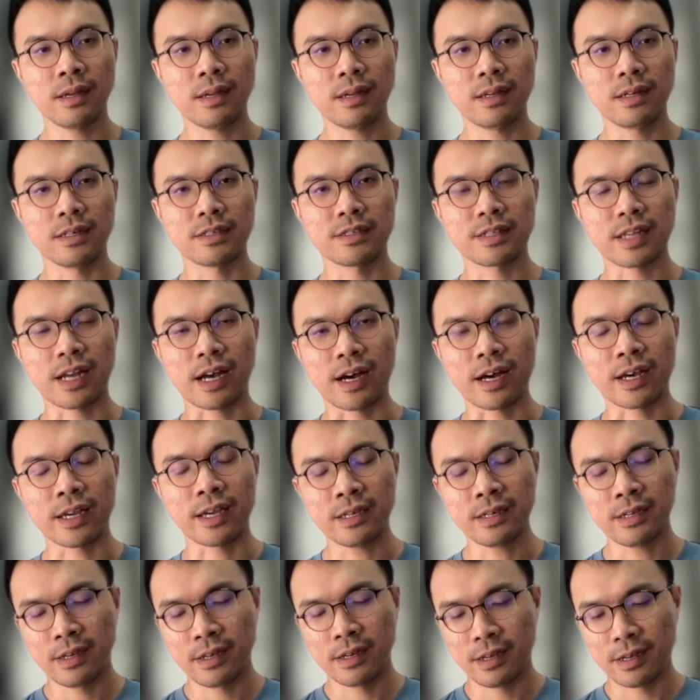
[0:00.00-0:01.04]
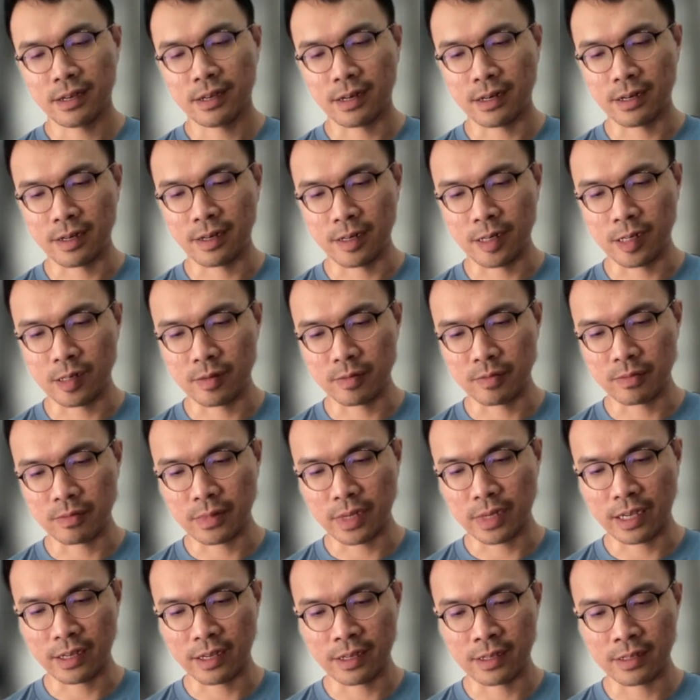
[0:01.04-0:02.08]
is Thai.
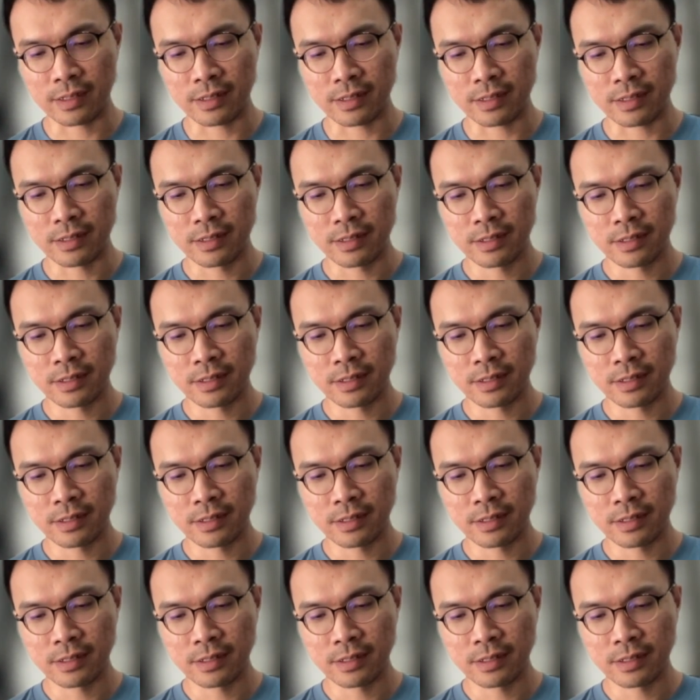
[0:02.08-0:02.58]
And